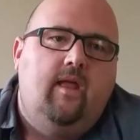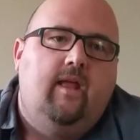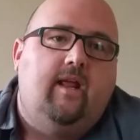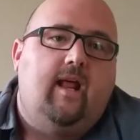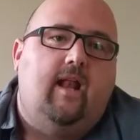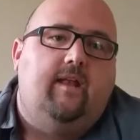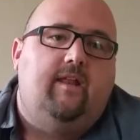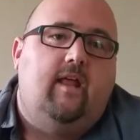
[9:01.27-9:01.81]

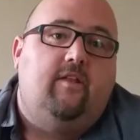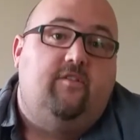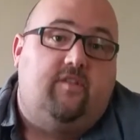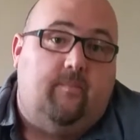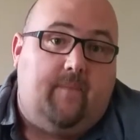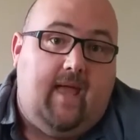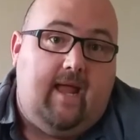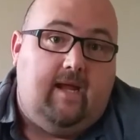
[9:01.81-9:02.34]
Kind of deadens the
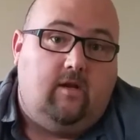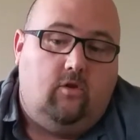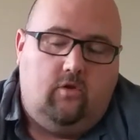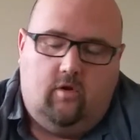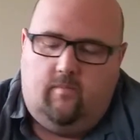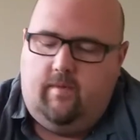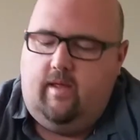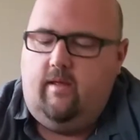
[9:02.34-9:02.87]
pain a
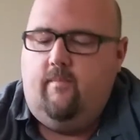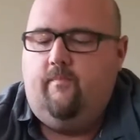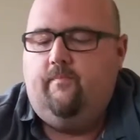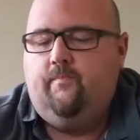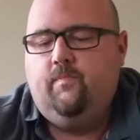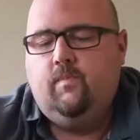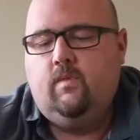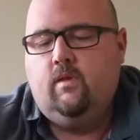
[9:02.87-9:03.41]
little bit.
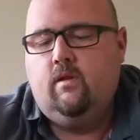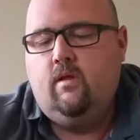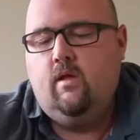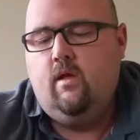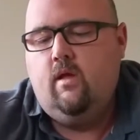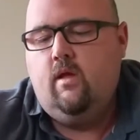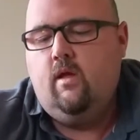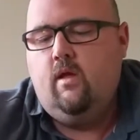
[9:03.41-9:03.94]

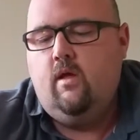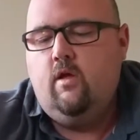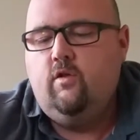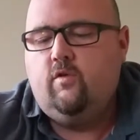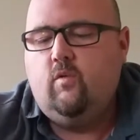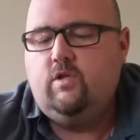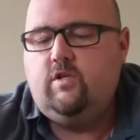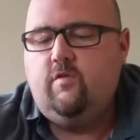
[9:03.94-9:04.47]

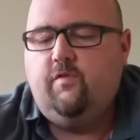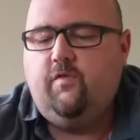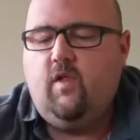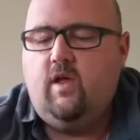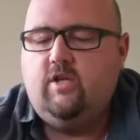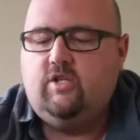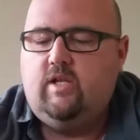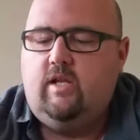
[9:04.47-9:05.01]
So once you've
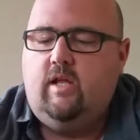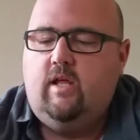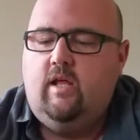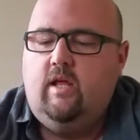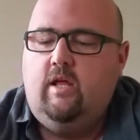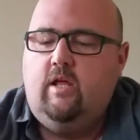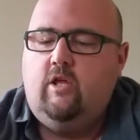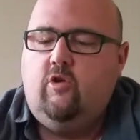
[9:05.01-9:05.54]
flushed it,
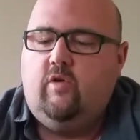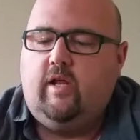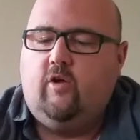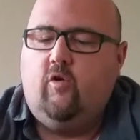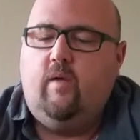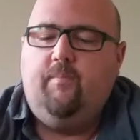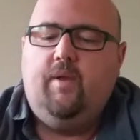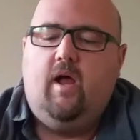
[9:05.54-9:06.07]
you can
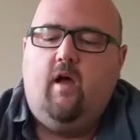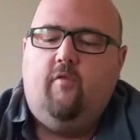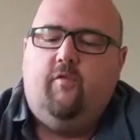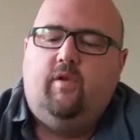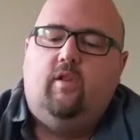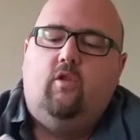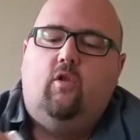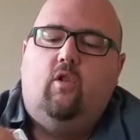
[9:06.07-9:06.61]
crimp it off with
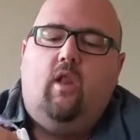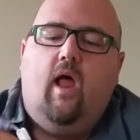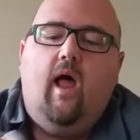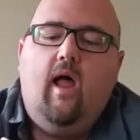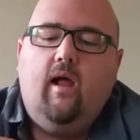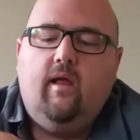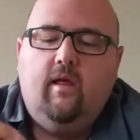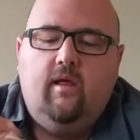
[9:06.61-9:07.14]
a little
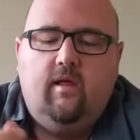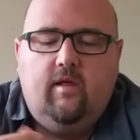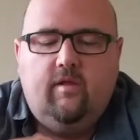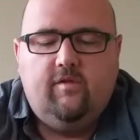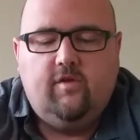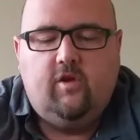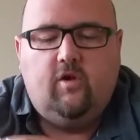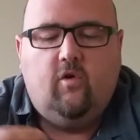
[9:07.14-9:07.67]
lock
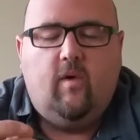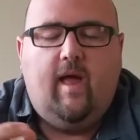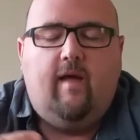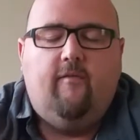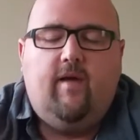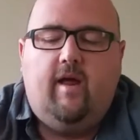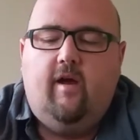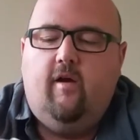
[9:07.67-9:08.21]
so you don't
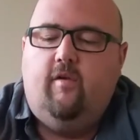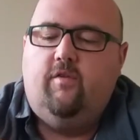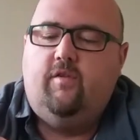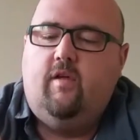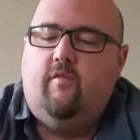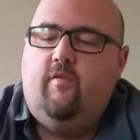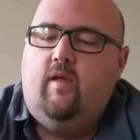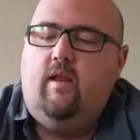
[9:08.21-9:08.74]
have air and
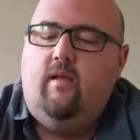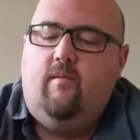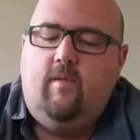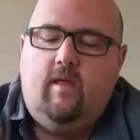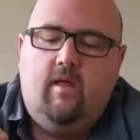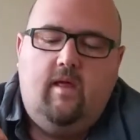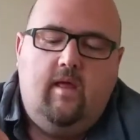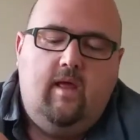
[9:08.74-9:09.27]
stuff in it.
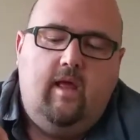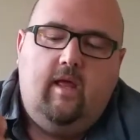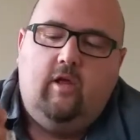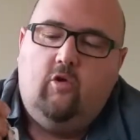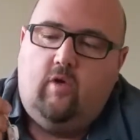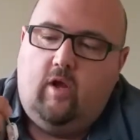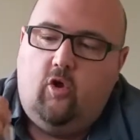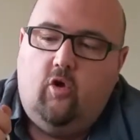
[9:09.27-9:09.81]

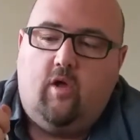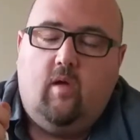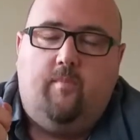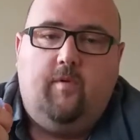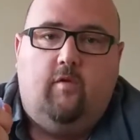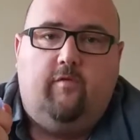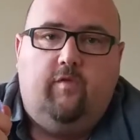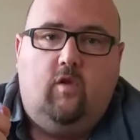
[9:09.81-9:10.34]
You can hook up
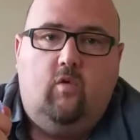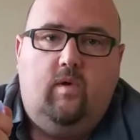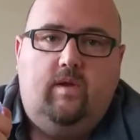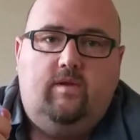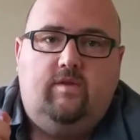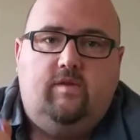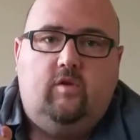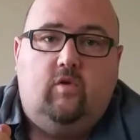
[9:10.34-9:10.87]
your
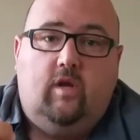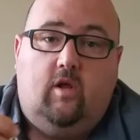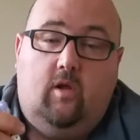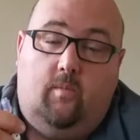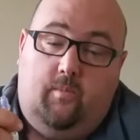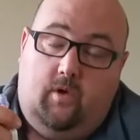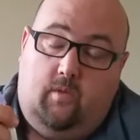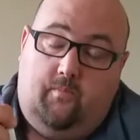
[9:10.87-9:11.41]
fluids, you can
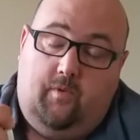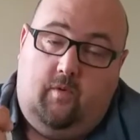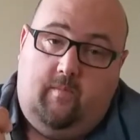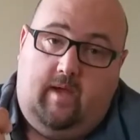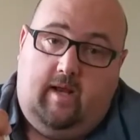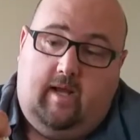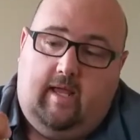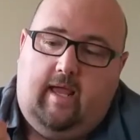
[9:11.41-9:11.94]
hook up your
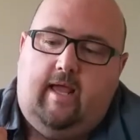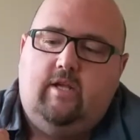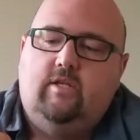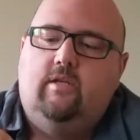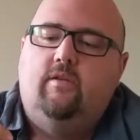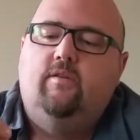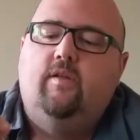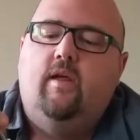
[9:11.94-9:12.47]

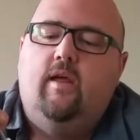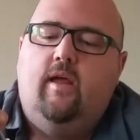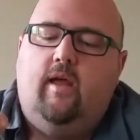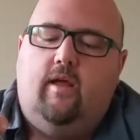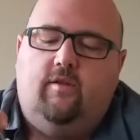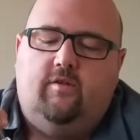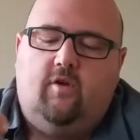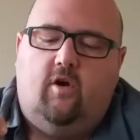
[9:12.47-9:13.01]
medications,
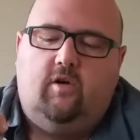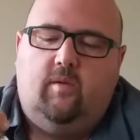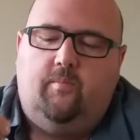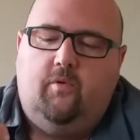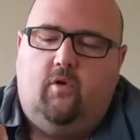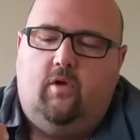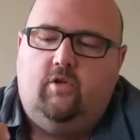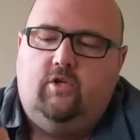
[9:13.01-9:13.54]
and start to
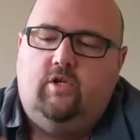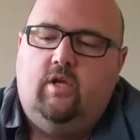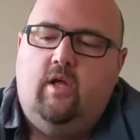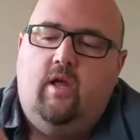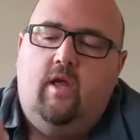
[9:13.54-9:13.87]
push.